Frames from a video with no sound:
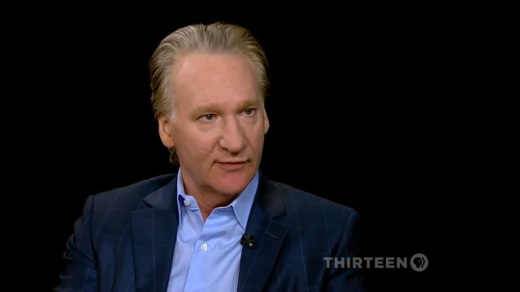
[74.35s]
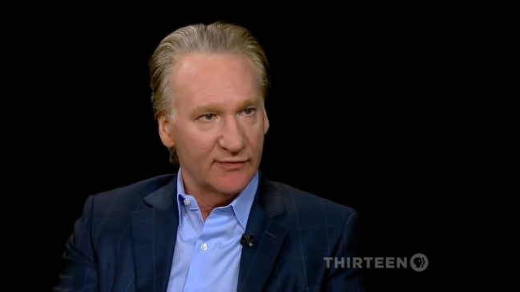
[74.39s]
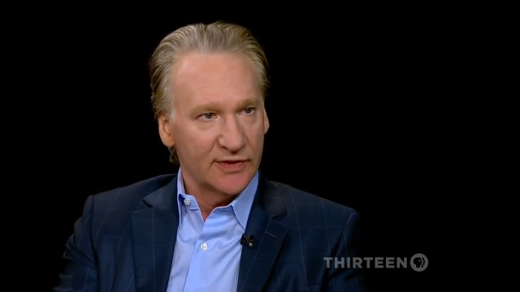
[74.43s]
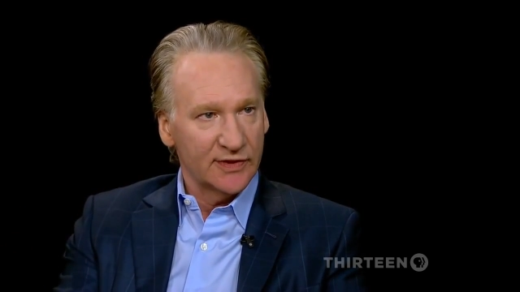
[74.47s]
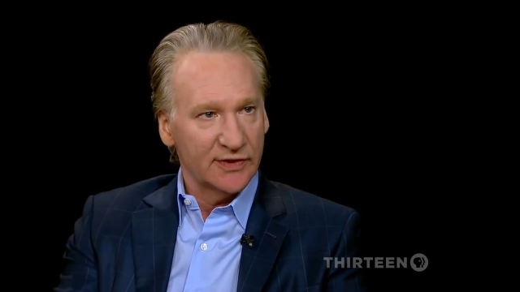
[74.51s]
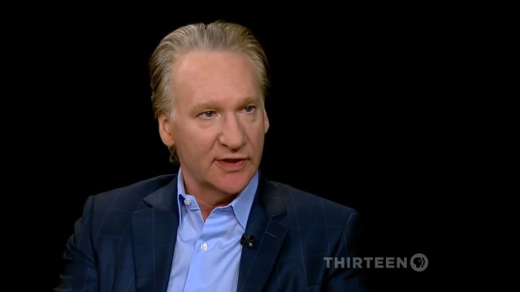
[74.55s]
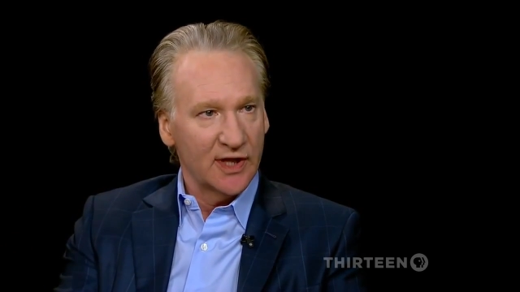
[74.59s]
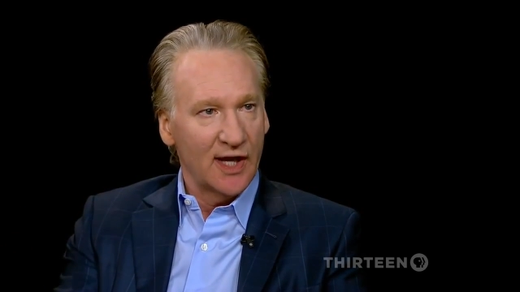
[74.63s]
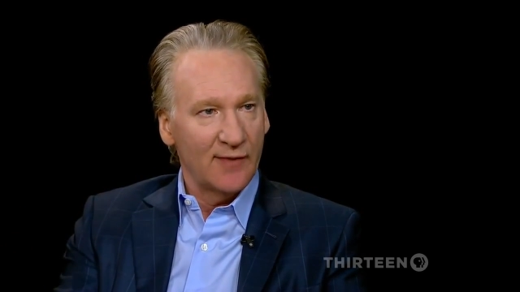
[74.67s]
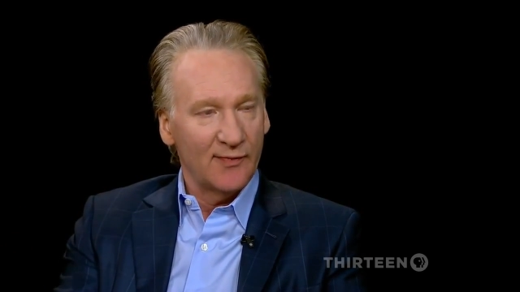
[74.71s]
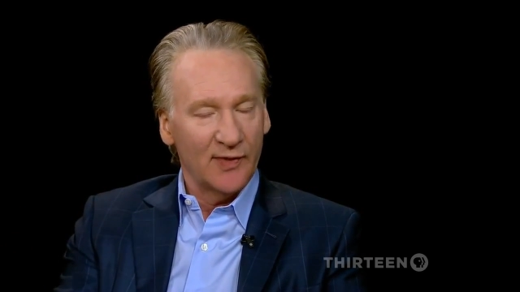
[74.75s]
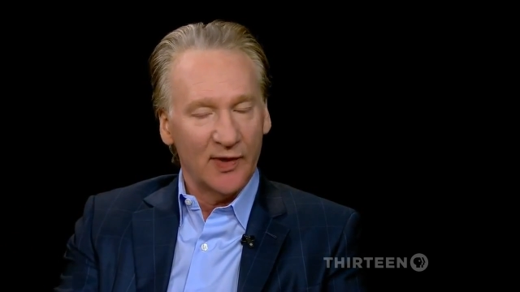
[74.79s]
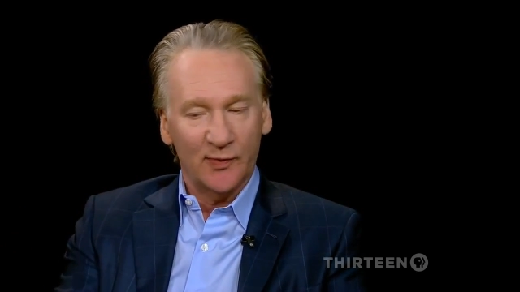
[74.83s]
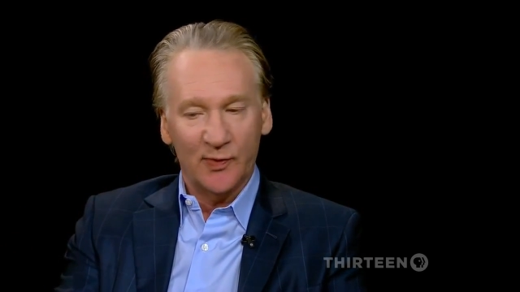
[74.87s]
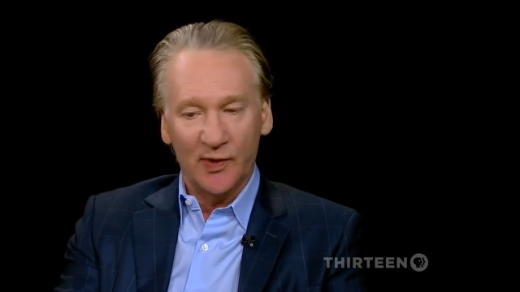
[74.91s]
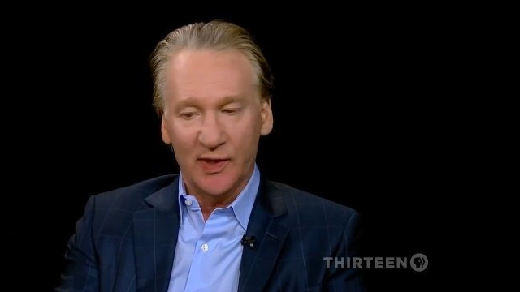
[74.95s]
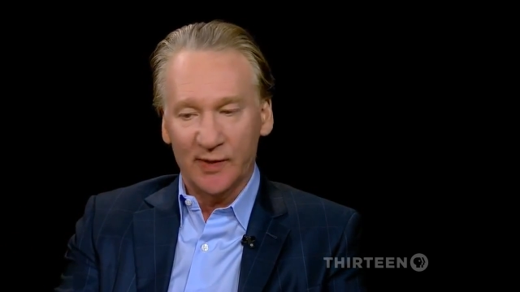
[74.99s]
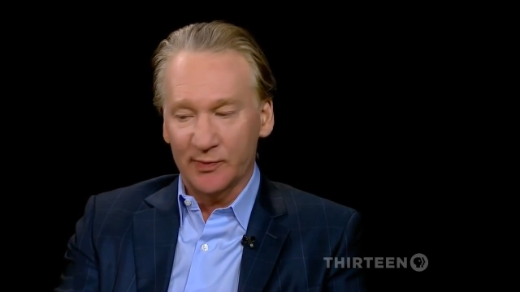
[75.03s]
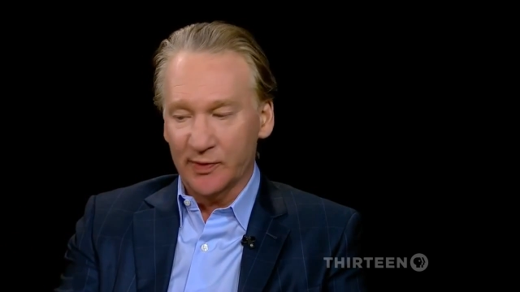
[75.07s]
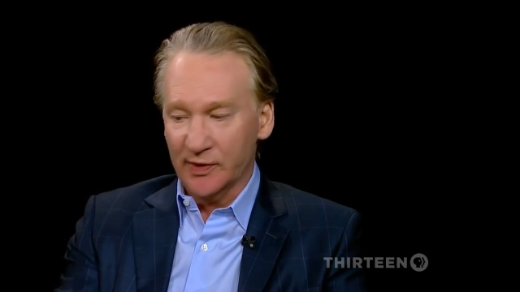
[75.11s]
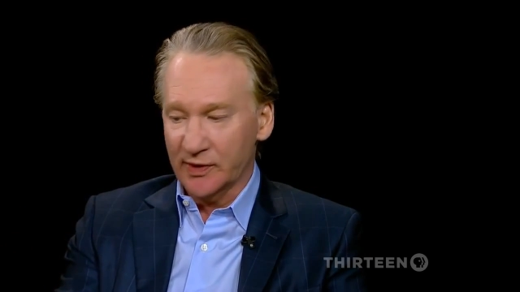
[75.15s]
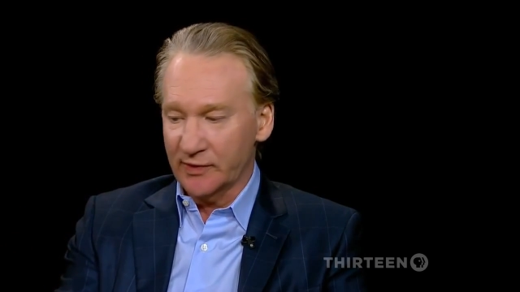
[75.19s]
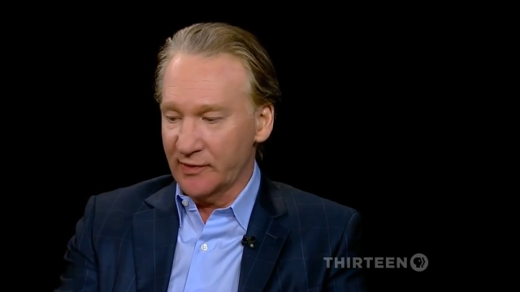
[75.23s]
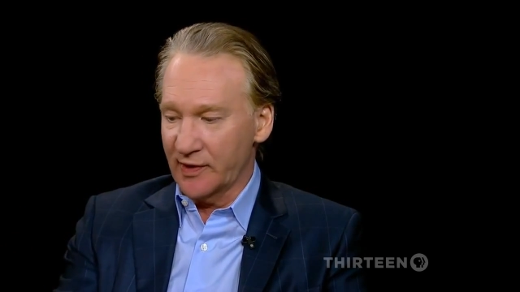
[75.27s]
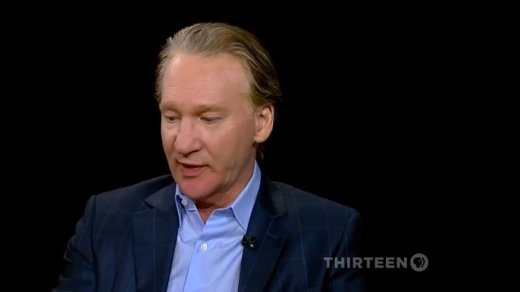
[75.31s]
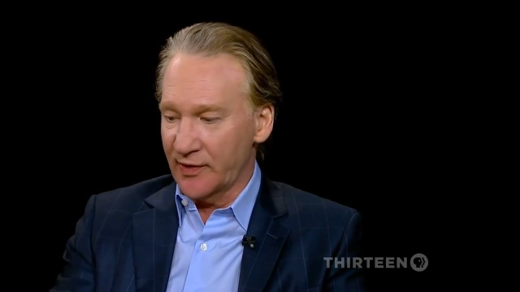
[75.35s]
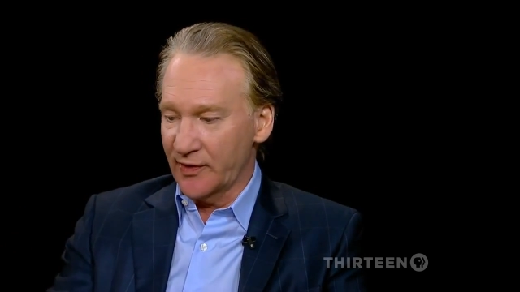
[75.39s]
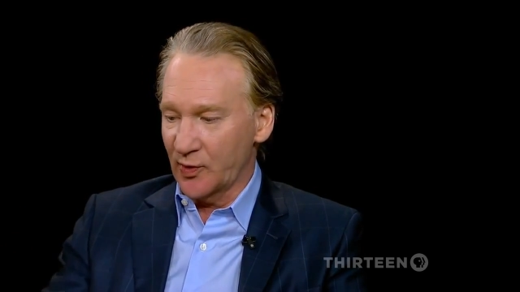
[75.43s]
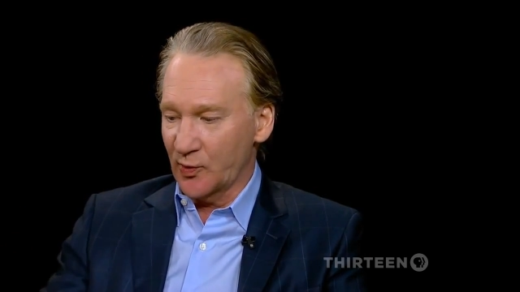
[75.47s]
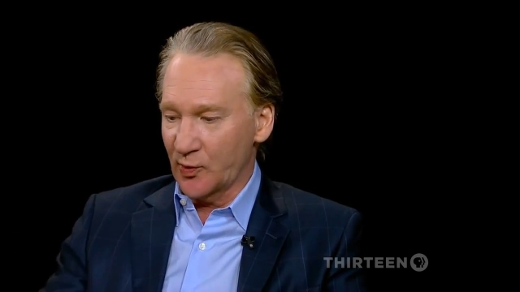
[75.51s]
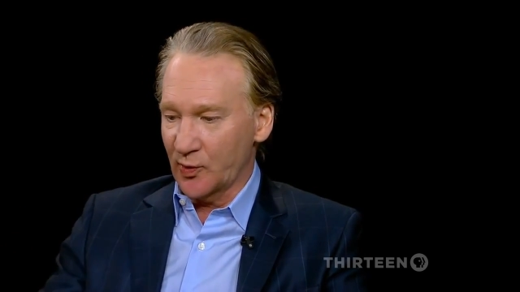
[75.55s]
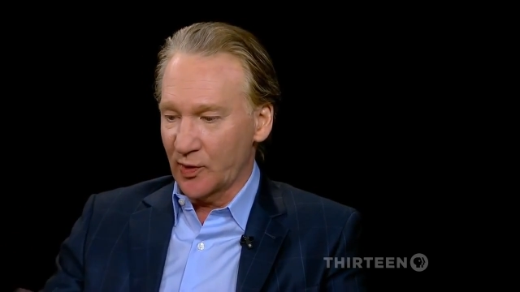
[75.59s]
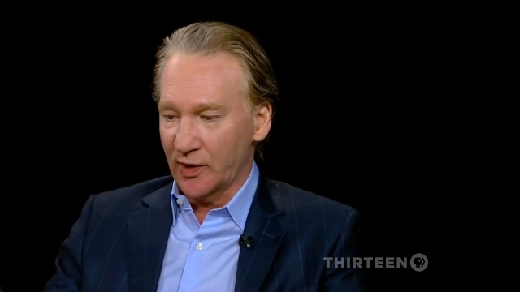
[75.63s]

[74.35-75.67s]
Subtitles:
of Islamic people around the